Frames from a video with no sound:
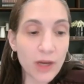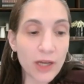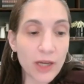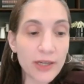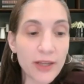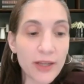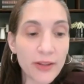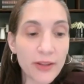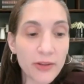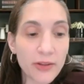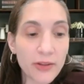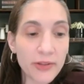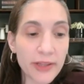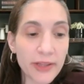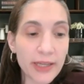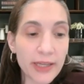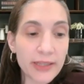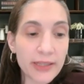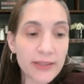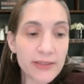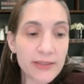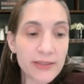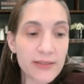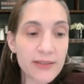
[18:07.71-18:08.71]
Another
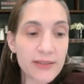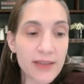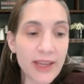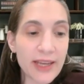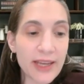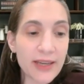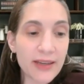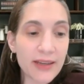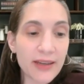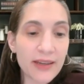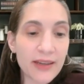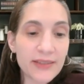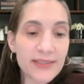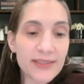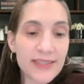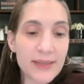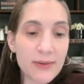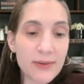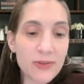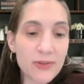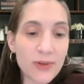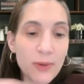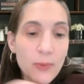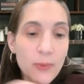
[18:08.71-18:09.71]
thing, this is like a
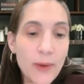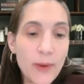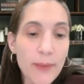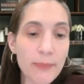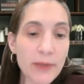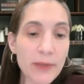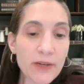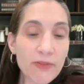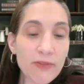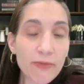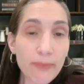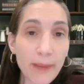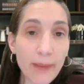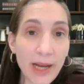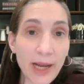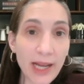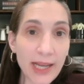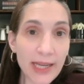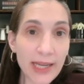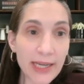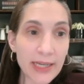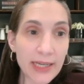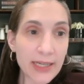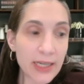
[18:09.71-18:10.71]
secret weapon of
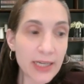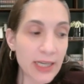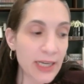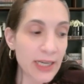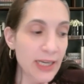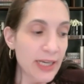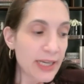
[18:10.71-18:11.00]
mine,